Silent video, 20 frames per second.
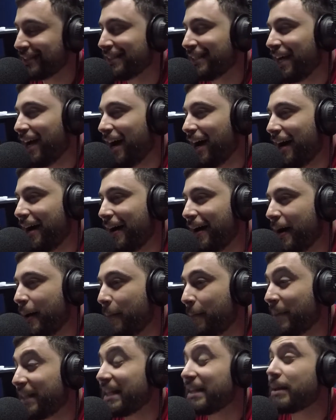
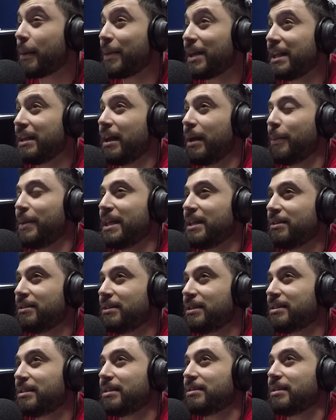But that, I mean,
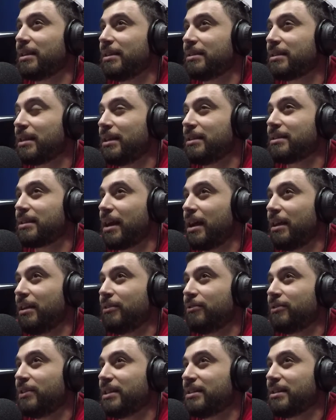this is, it's kind
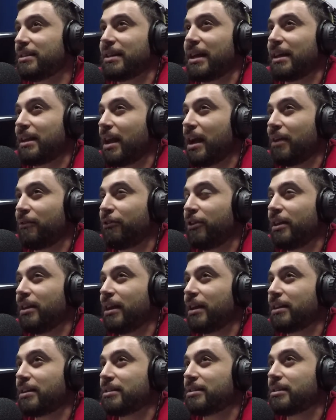of, this is, I feel
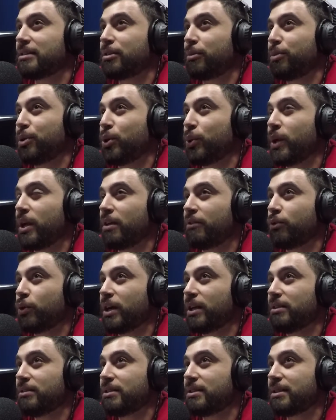like this is the beauty of
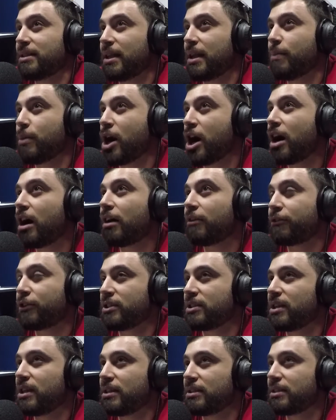what cinema
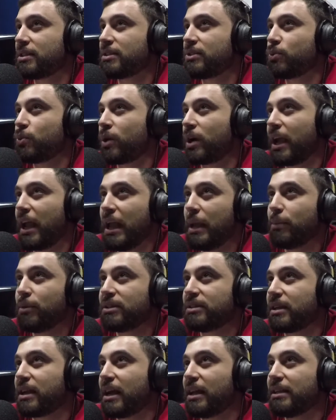offers us, is we're able
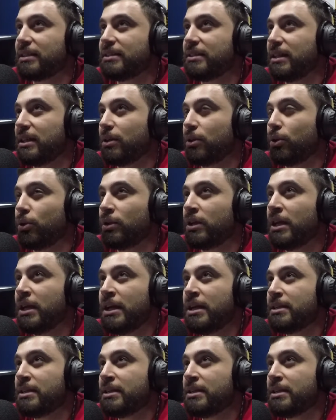to kind of deal.